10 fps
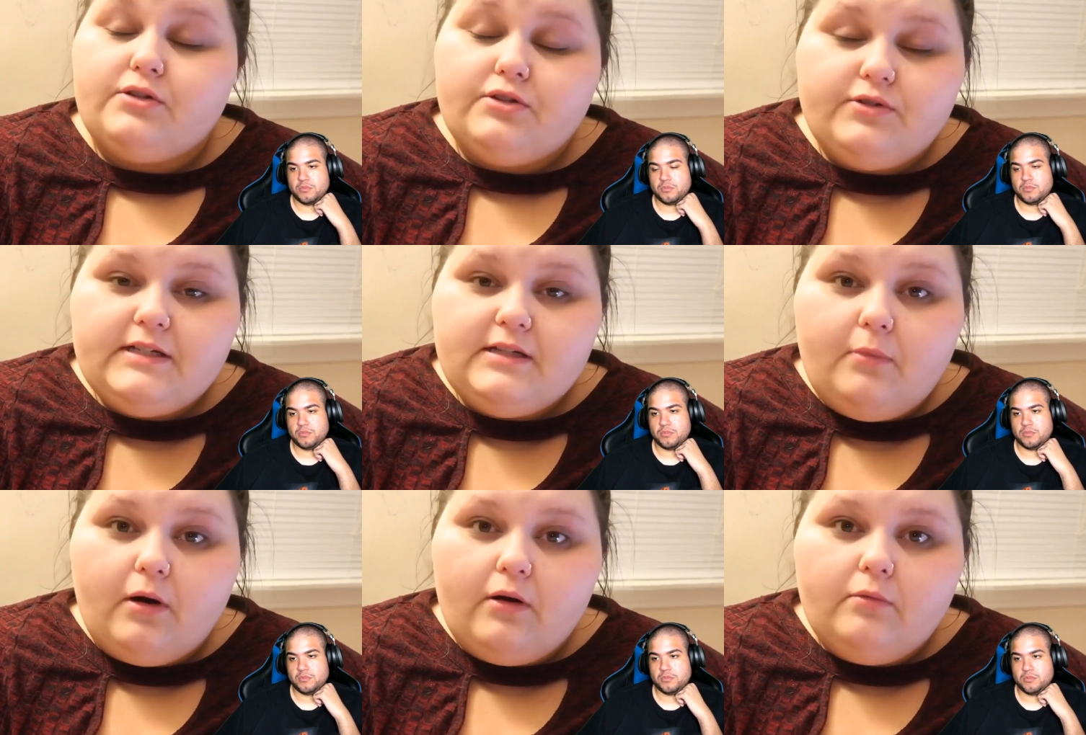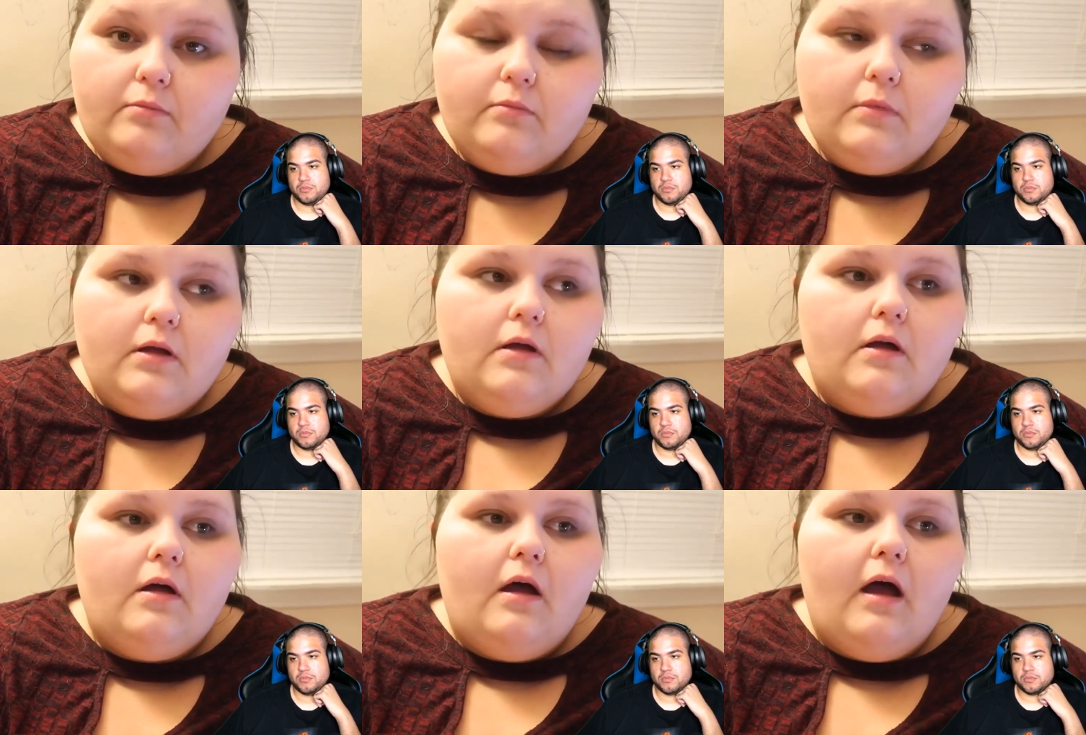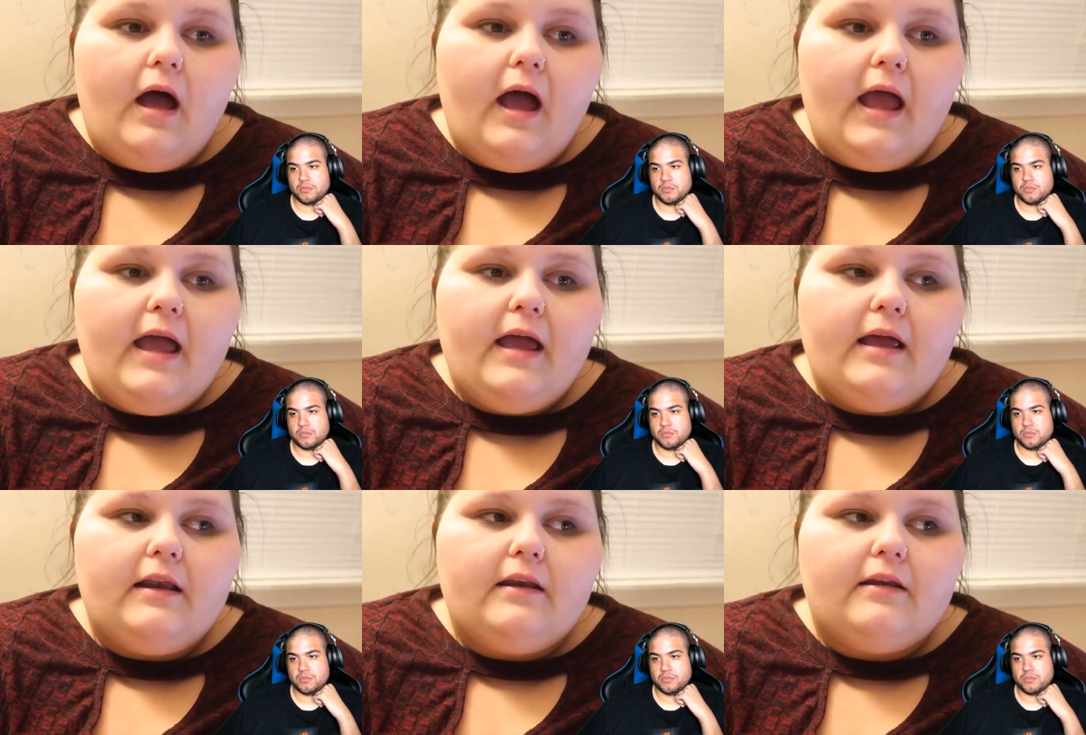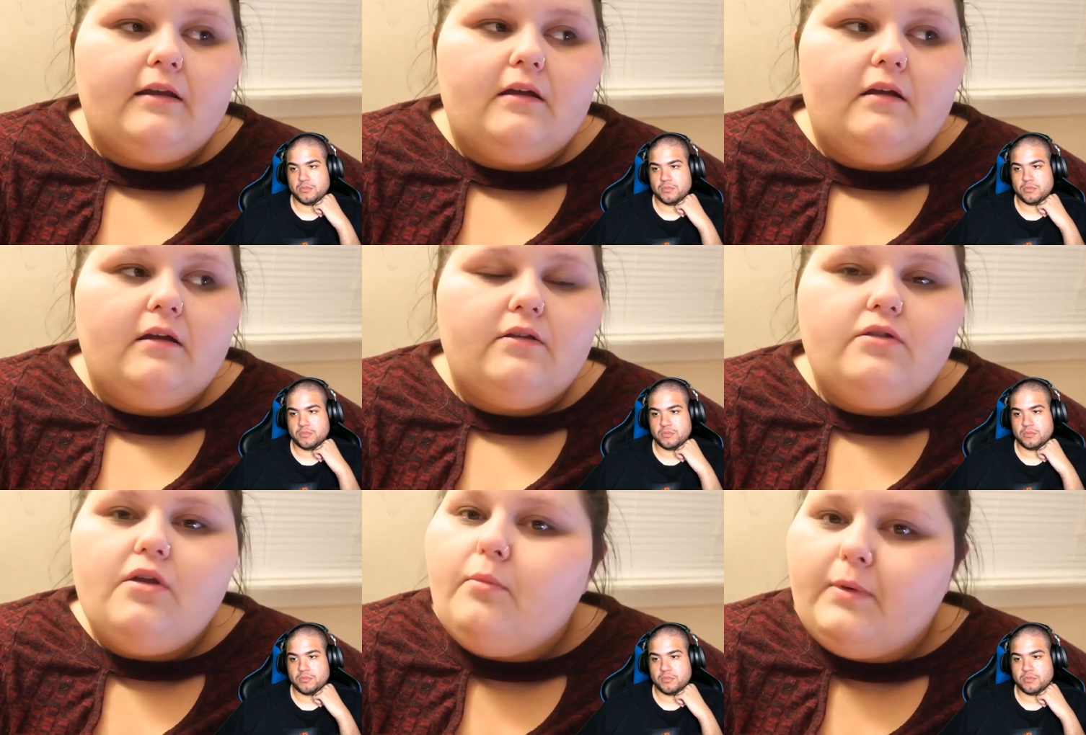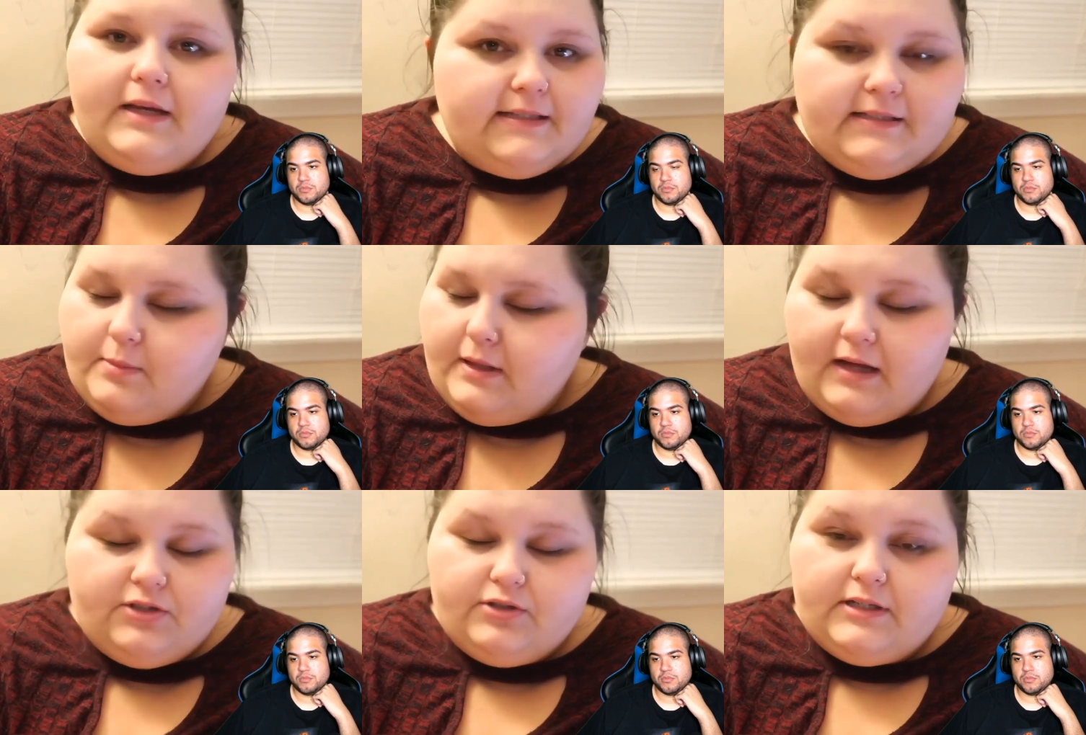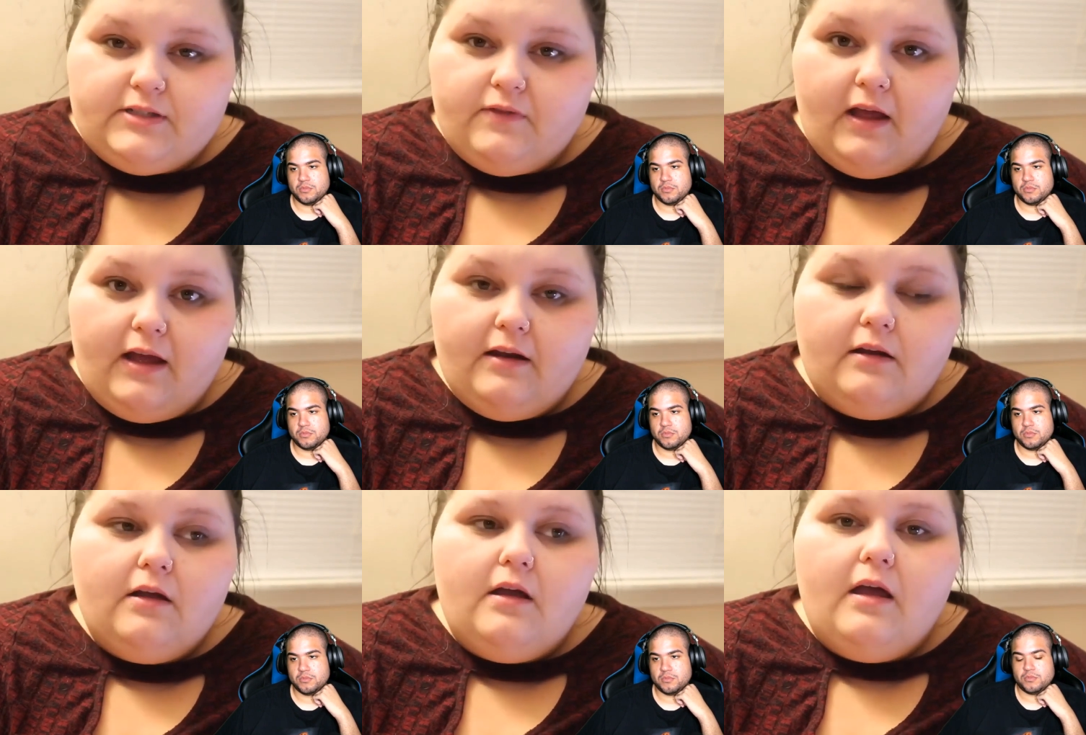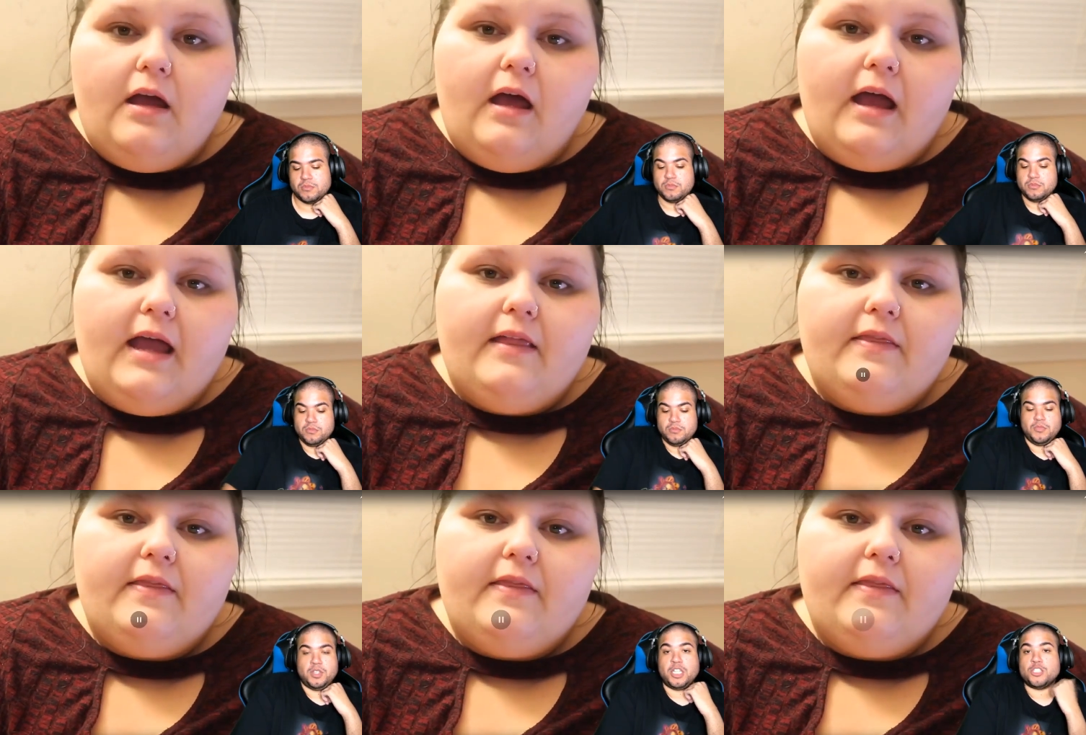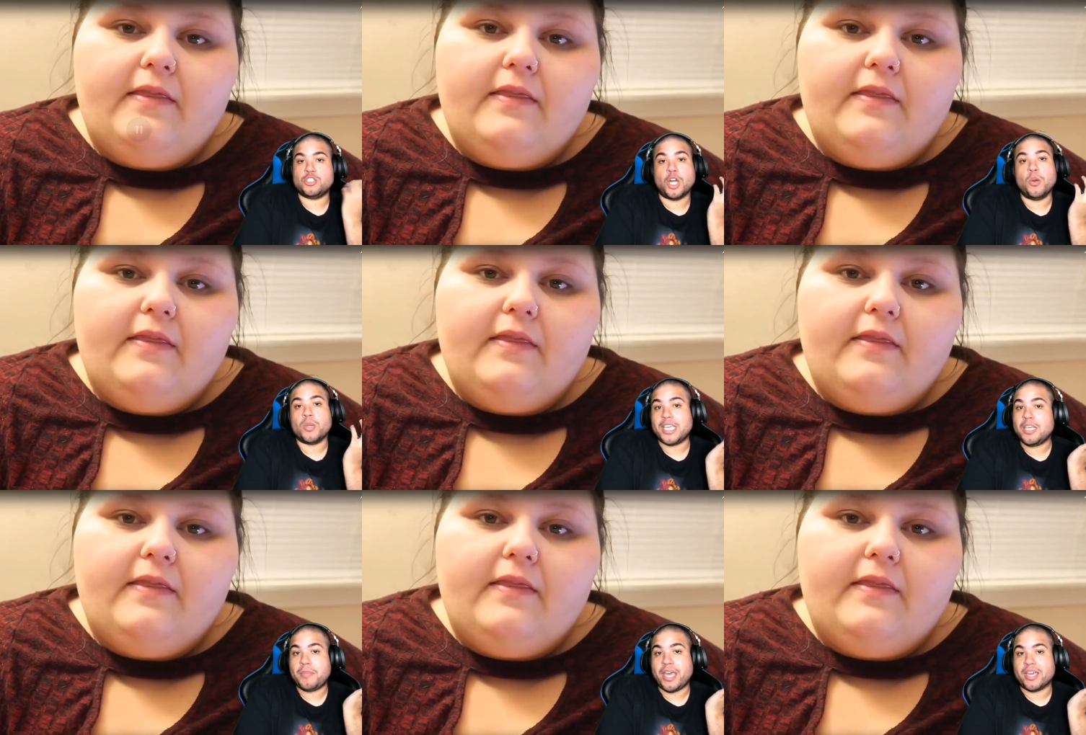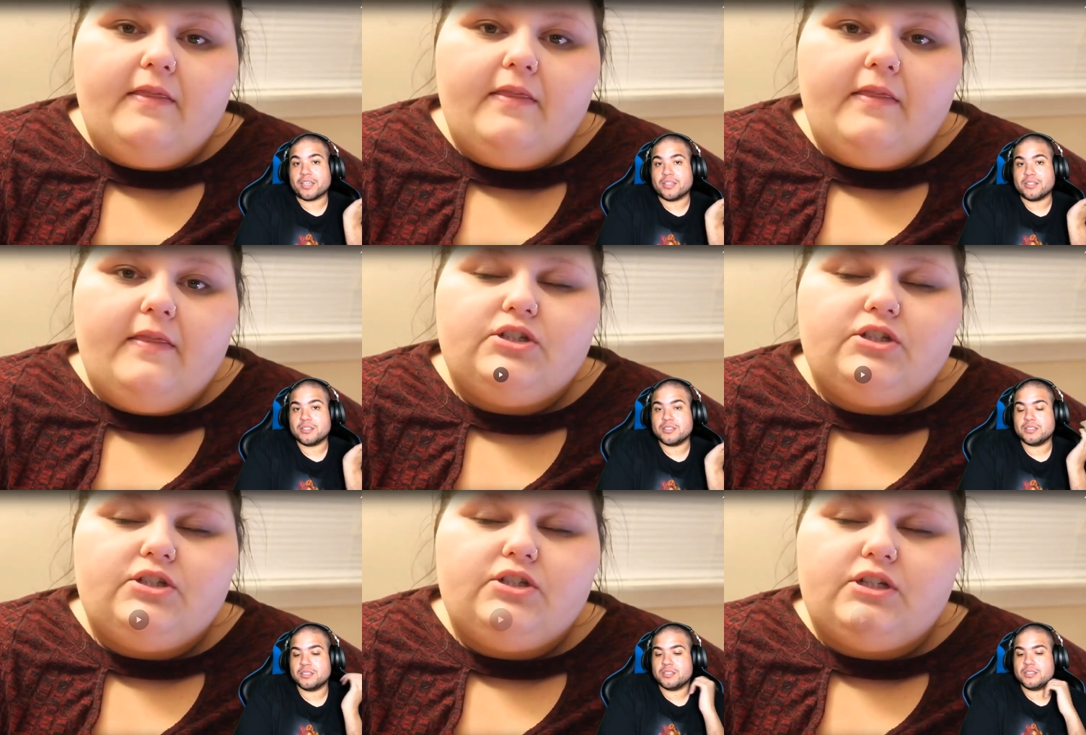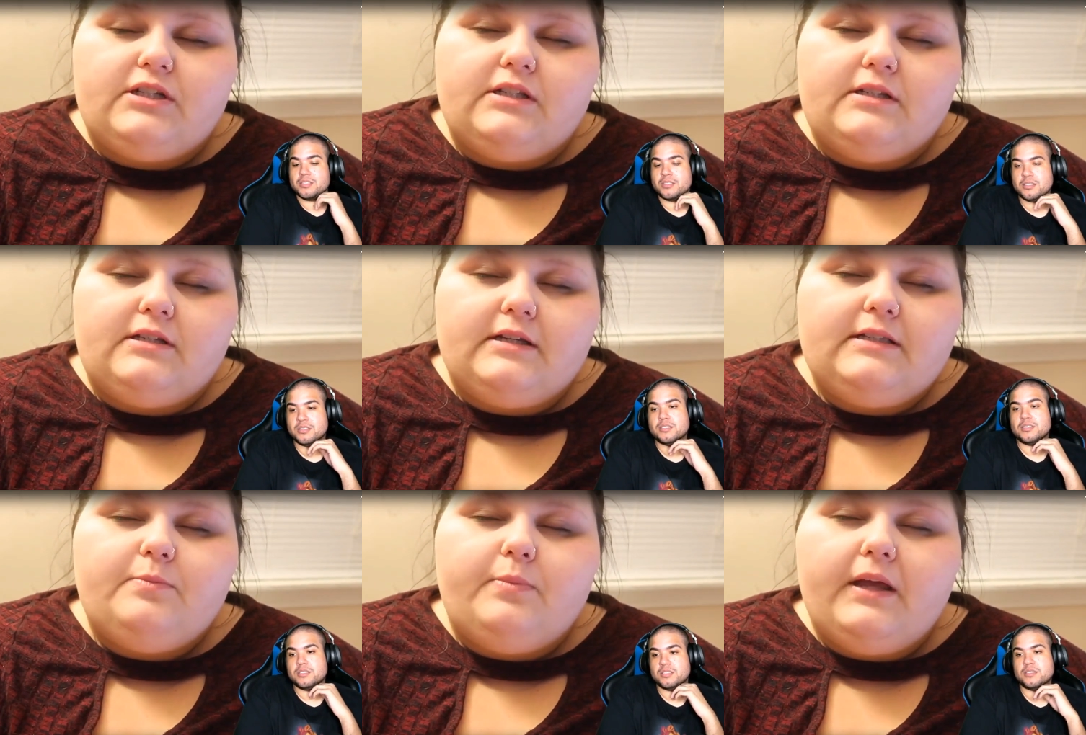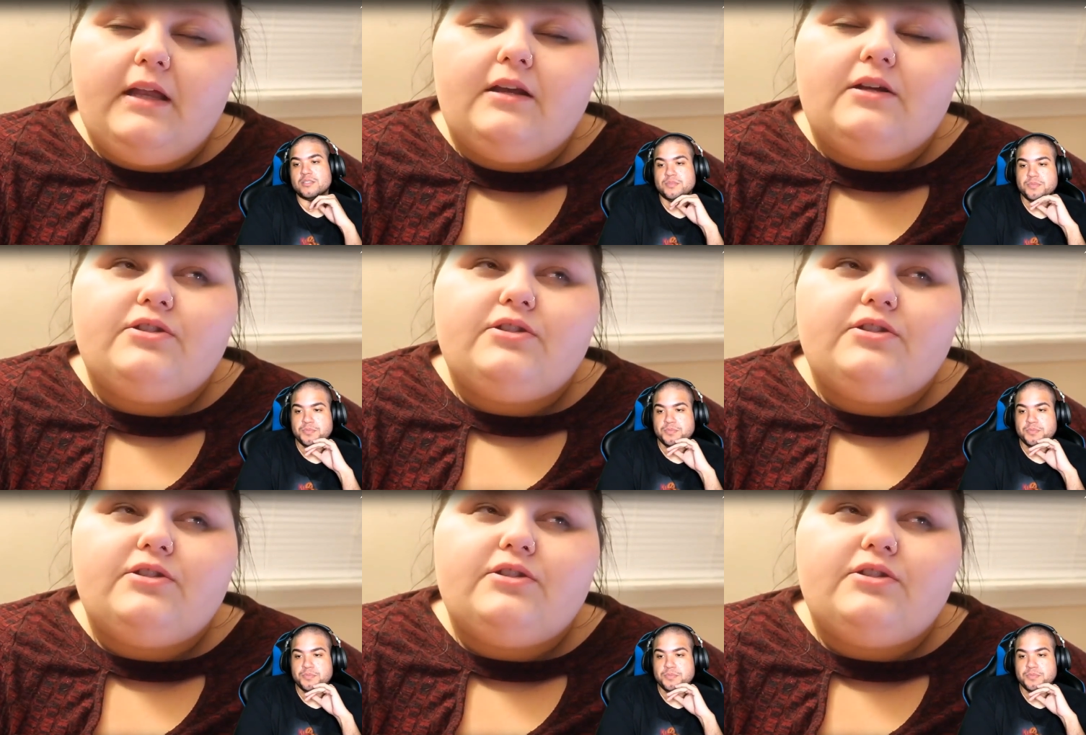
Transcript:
Speaker 1: surgery tomorrow, and no one needs to be that stressed for that. And then don't e-beg. And this is just, it's been